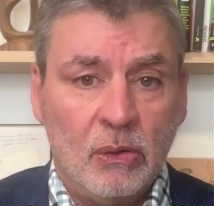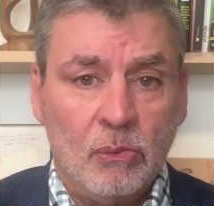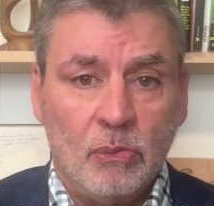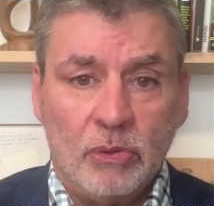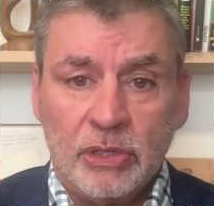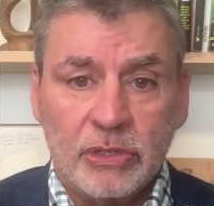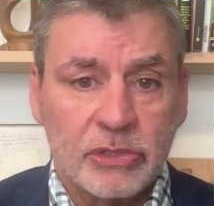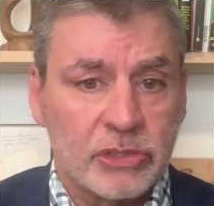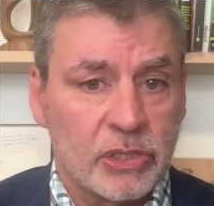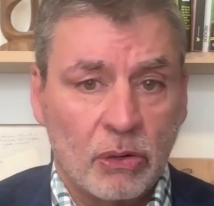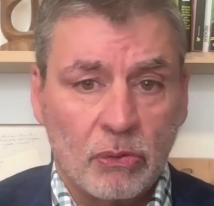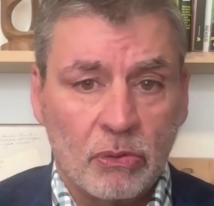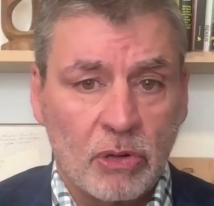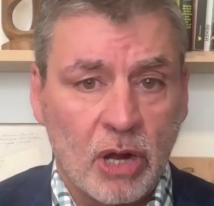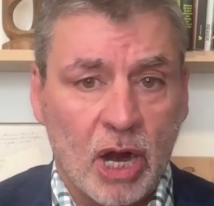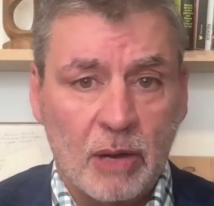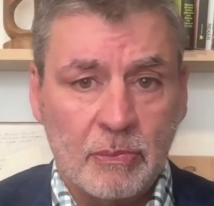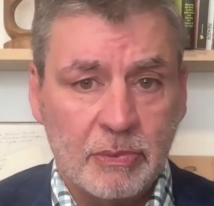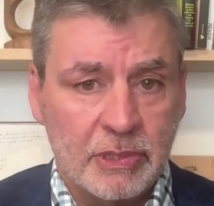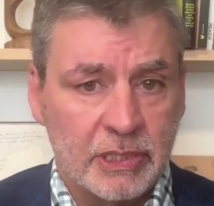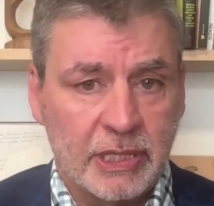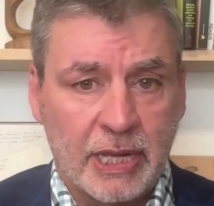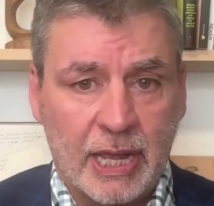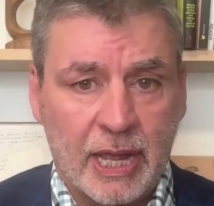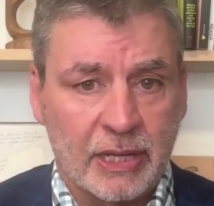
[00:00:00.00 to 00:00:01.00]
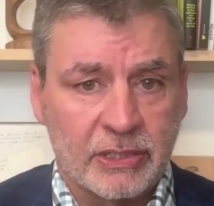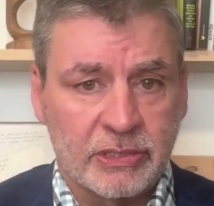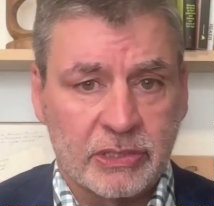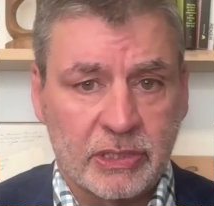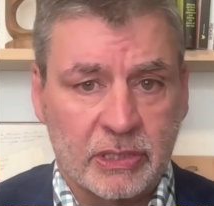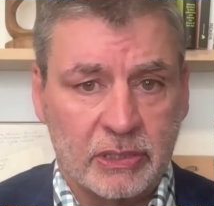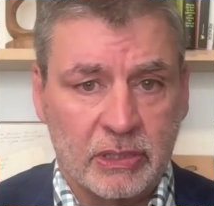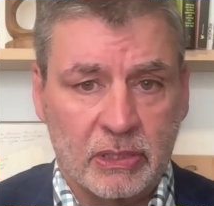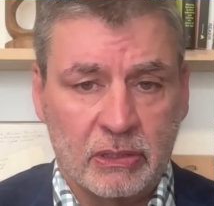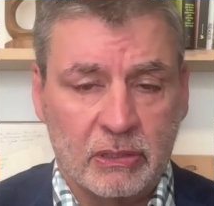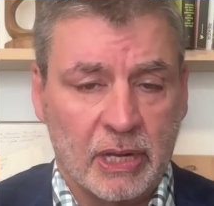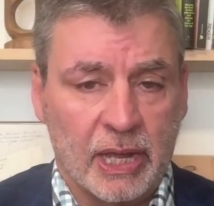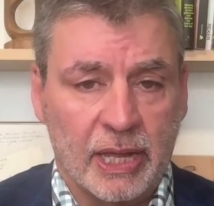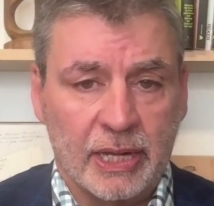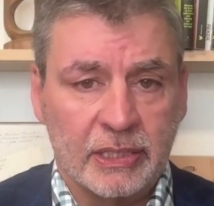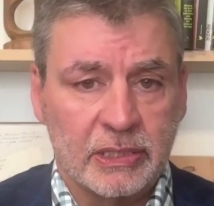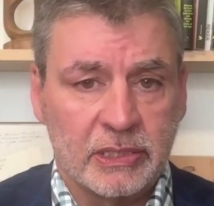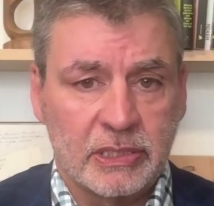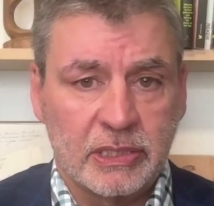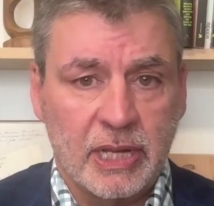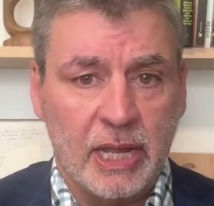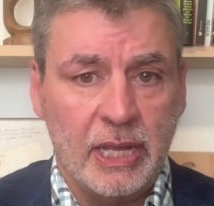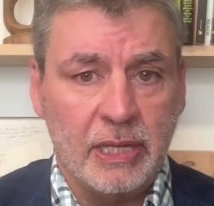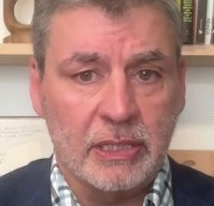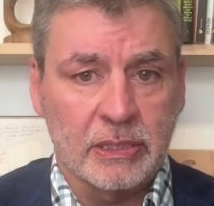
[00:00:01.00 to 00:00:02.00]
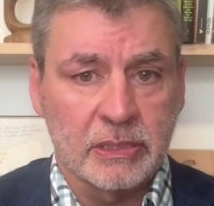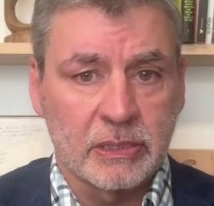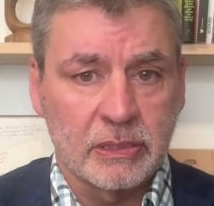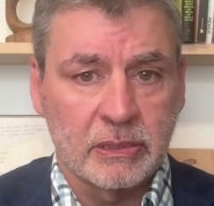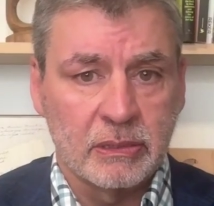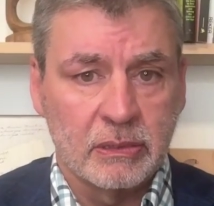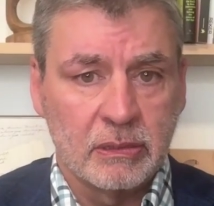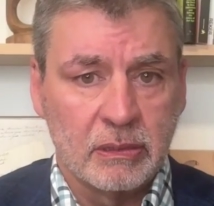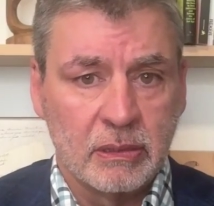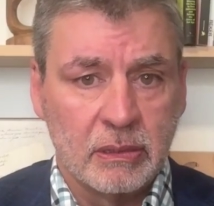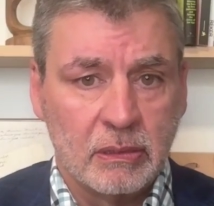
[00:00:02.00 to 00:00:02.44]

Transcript: Well, there's no carbon tax in the United States.